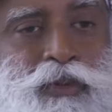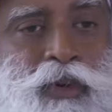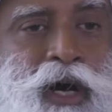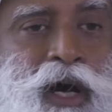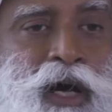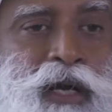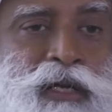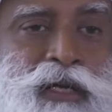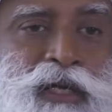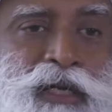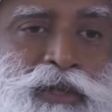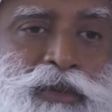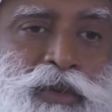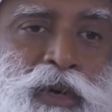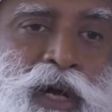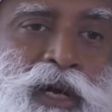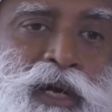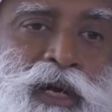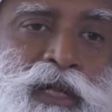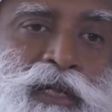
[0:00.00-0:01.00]
to 100 to
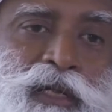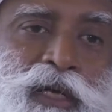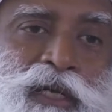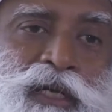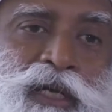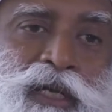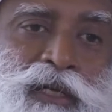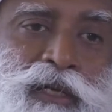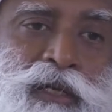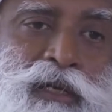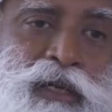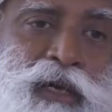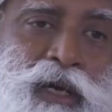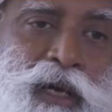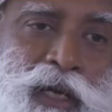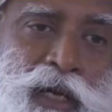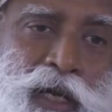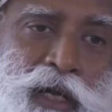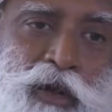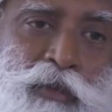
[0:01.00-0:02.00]

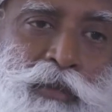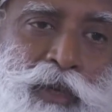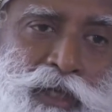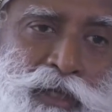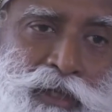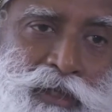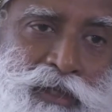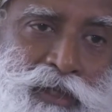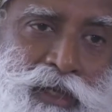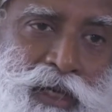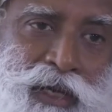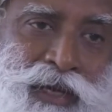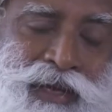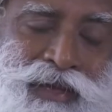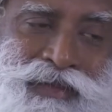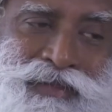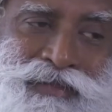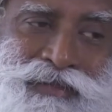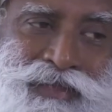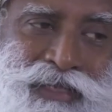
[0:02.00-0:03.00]
130 kilometers.
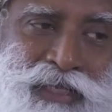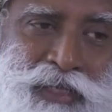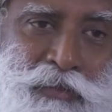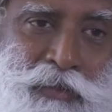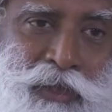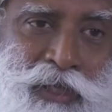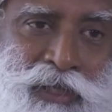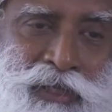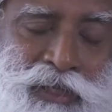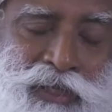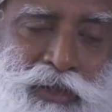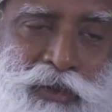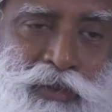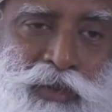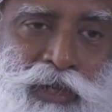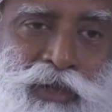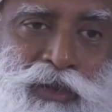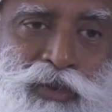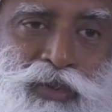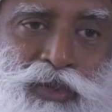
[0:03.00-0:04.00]
This means you
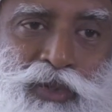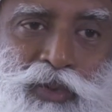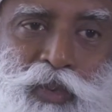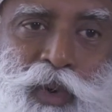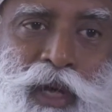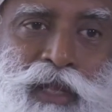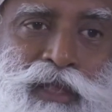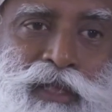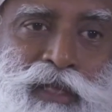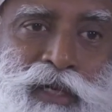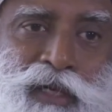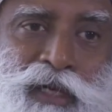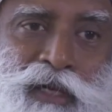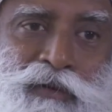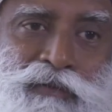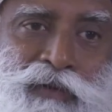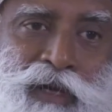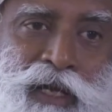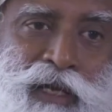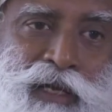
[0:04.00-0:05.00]
will lose one-third
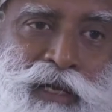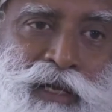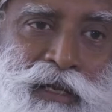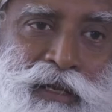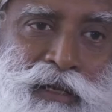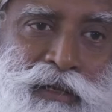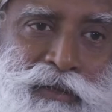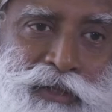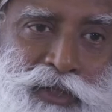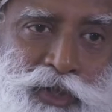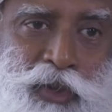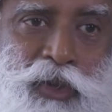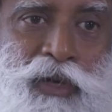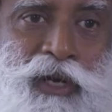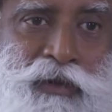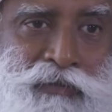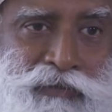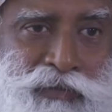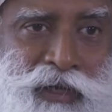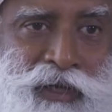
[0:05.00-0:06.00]
of Indian
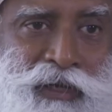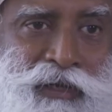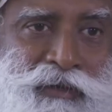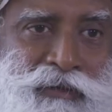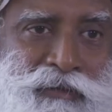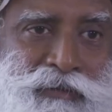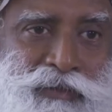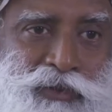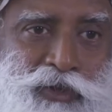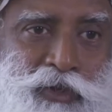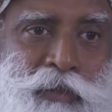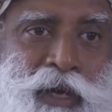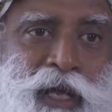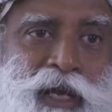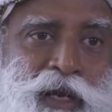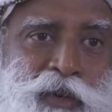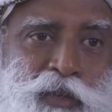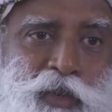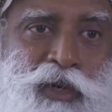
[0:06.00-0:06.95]
geography to marine